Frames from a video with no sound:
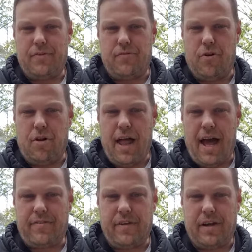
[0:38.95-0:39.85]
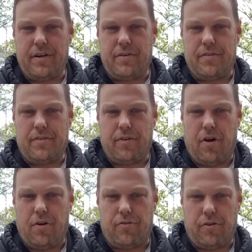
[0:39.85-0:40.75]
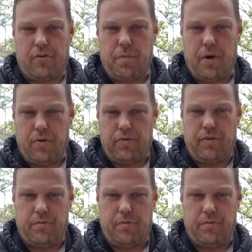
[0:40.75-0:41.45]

There's no glass here. The cigars are exposed.